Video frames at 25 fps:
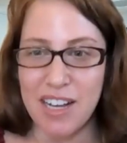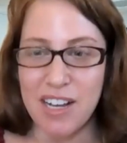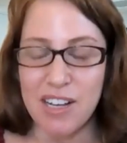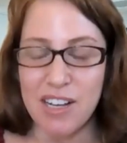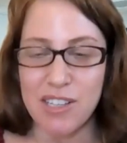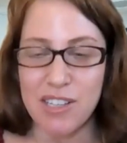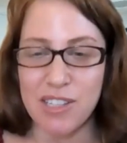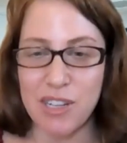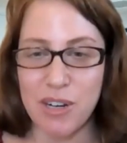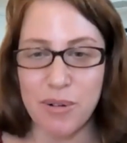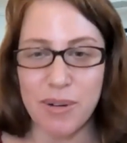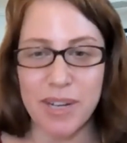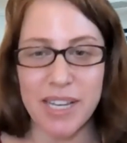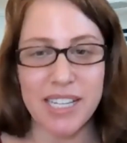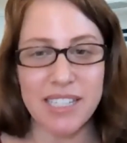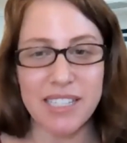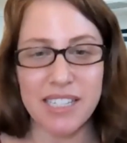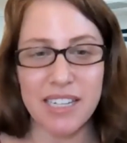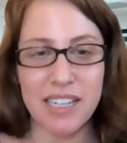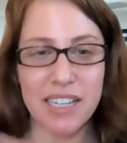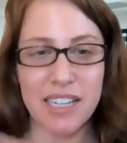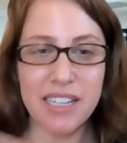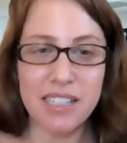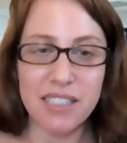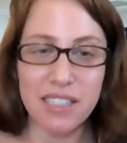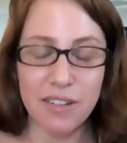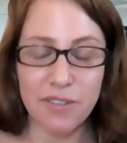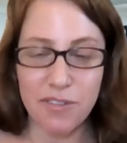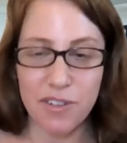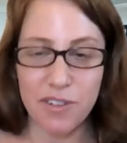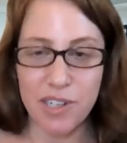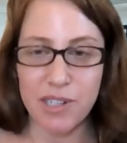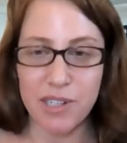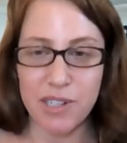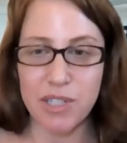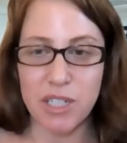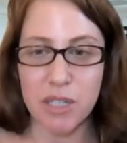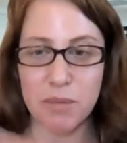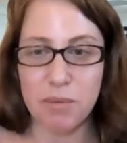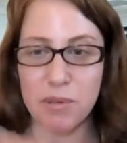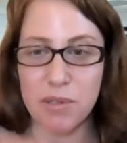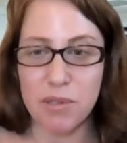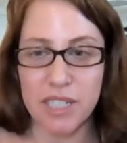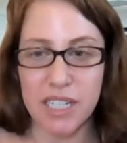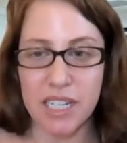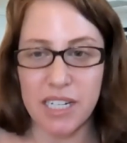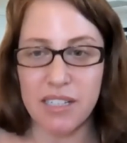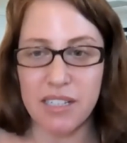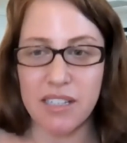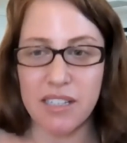So is it easy for you to
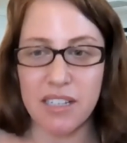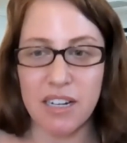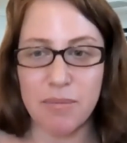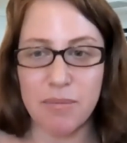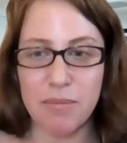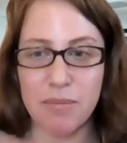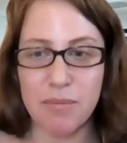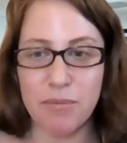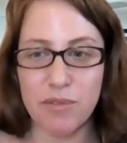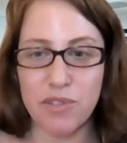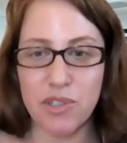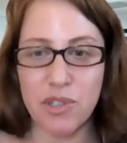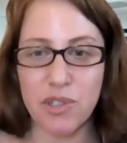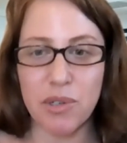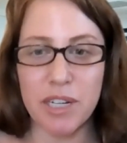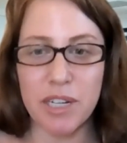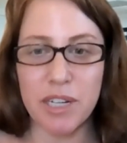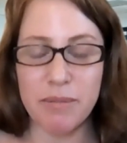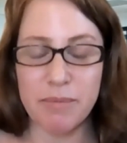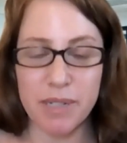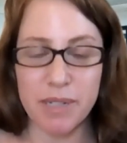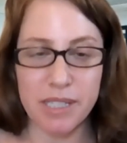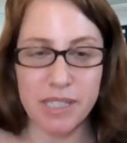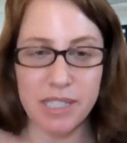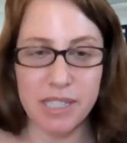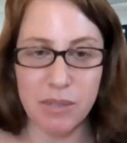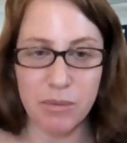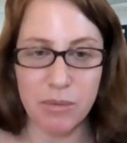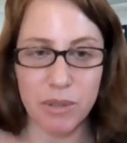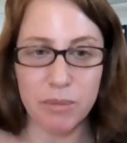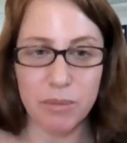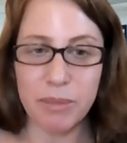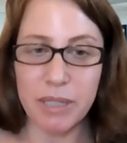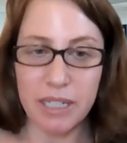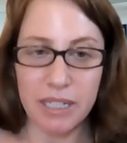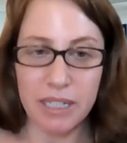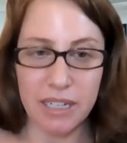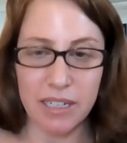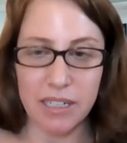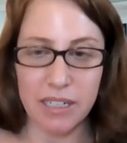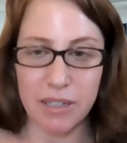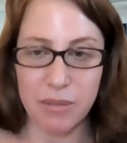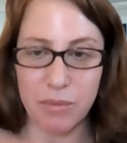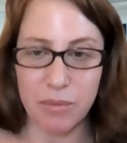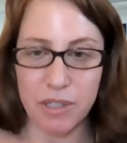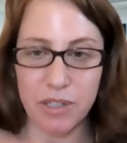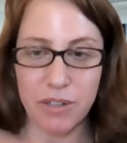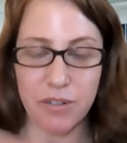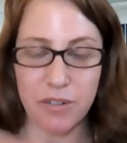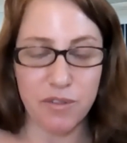predict the number of treatments that will be needed
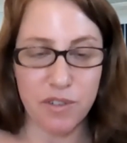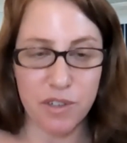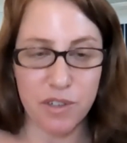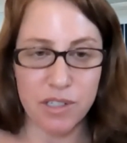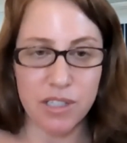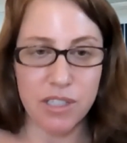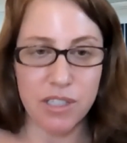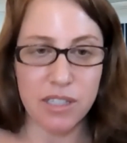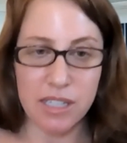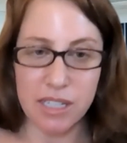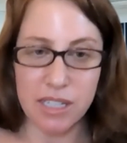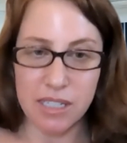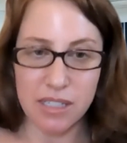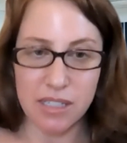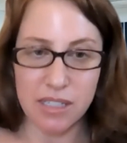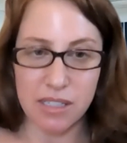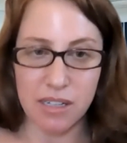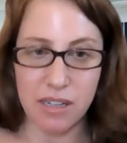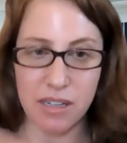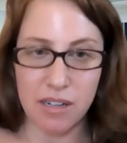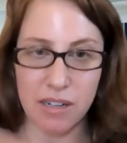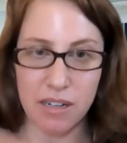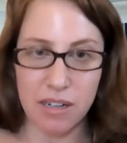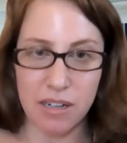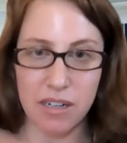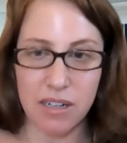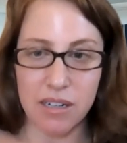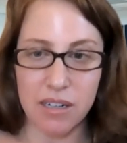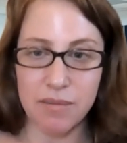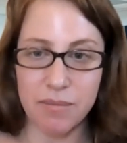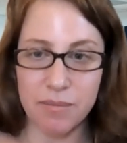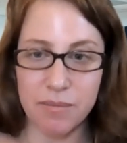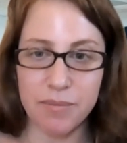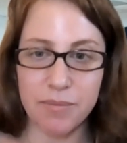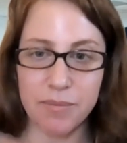when you first see a scar?